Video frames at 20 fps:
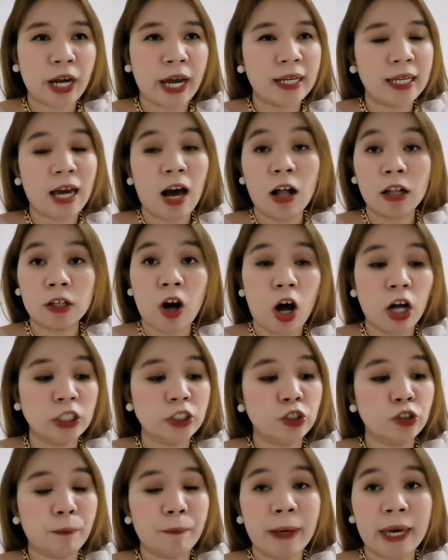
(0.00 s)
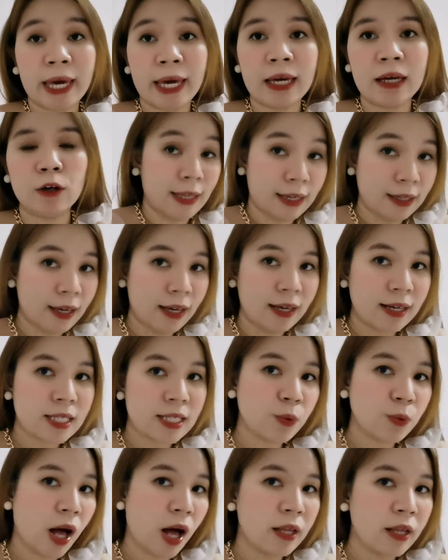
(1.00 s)
any alcohol dripping, leaking
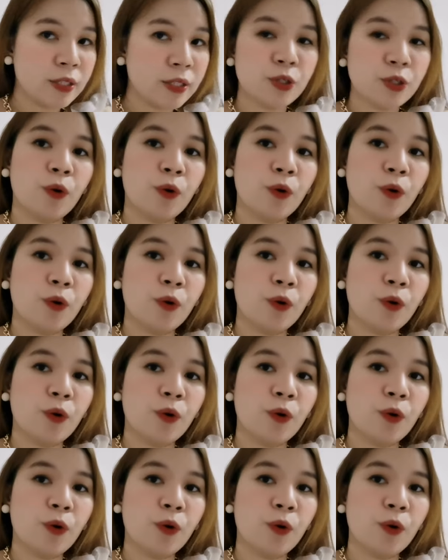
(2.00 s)
as well.